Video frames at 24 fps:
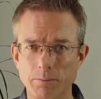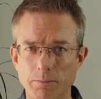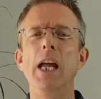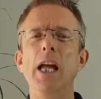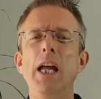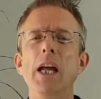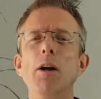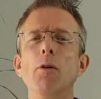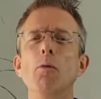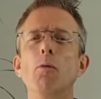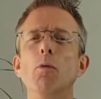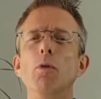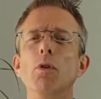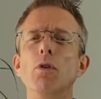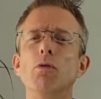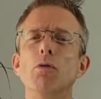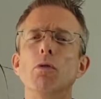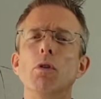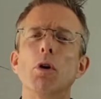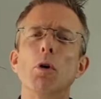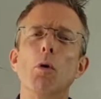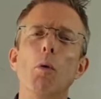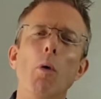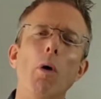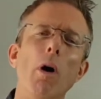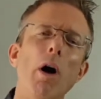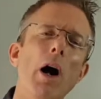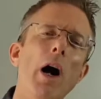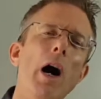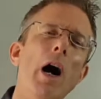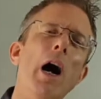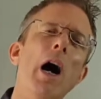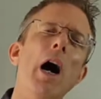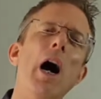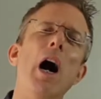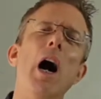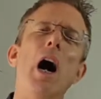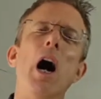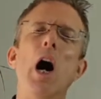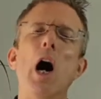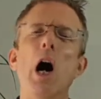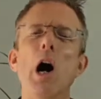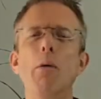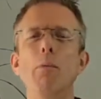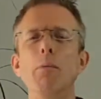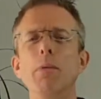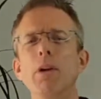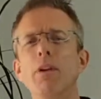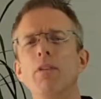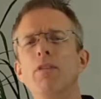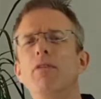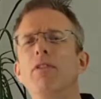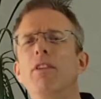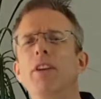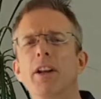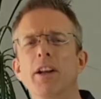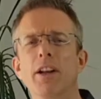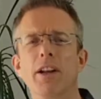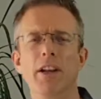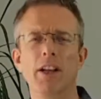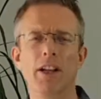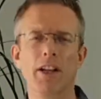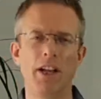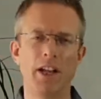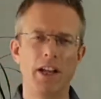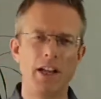It would require uplifting